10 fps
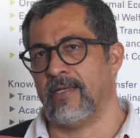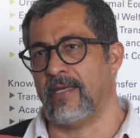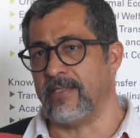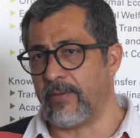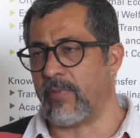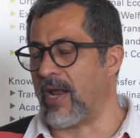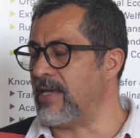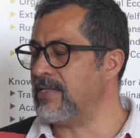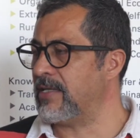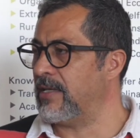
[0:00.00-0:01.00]

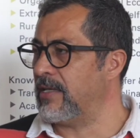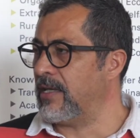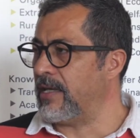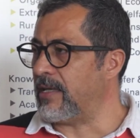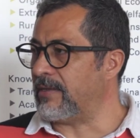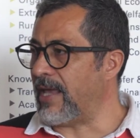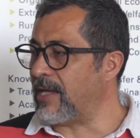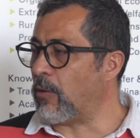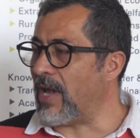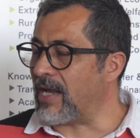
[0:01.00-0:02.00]
enterprise,
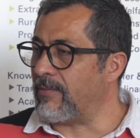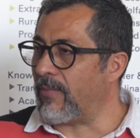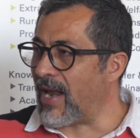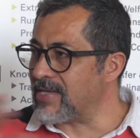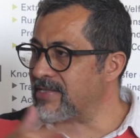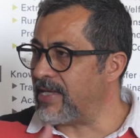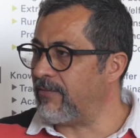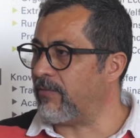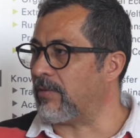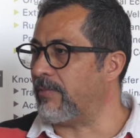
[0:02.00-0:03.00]
they collect
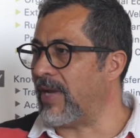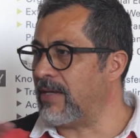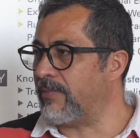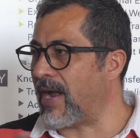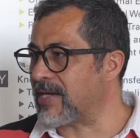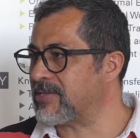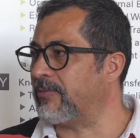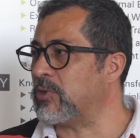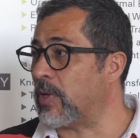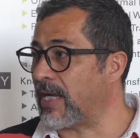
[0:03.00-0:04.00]
plastic for many parts
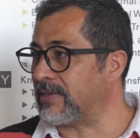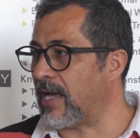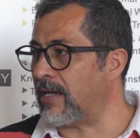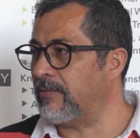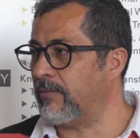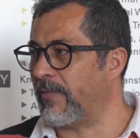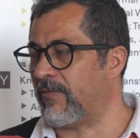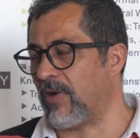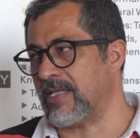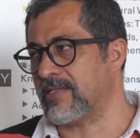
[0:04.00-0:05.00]
of Yucatan.
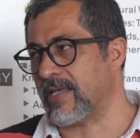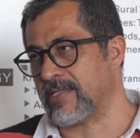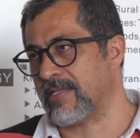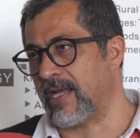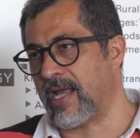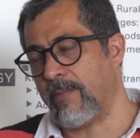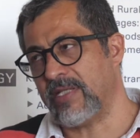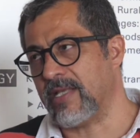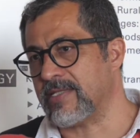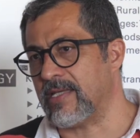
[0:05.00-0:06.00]
For instance, the
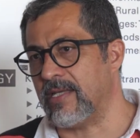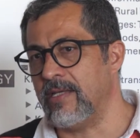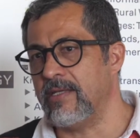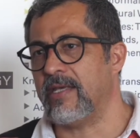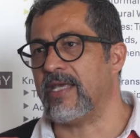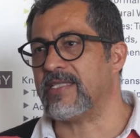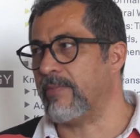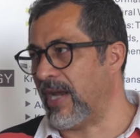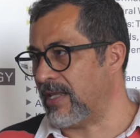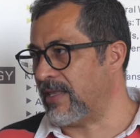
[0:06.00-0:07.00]
capital city is
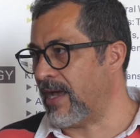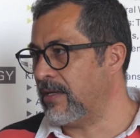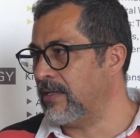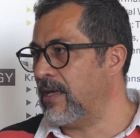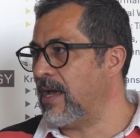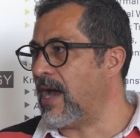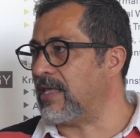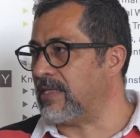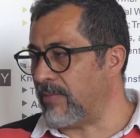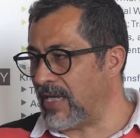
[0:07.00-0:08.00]
Mérida,
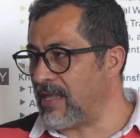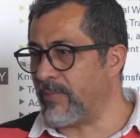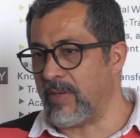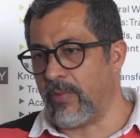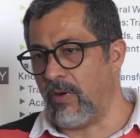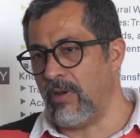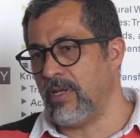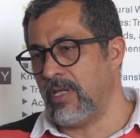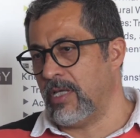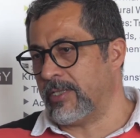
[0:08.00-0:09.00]
and the Mérida
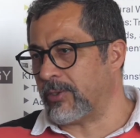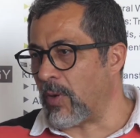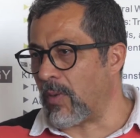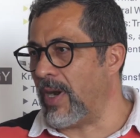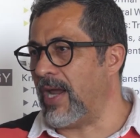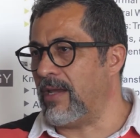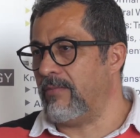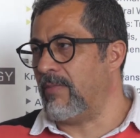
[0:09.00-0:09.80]
people throw away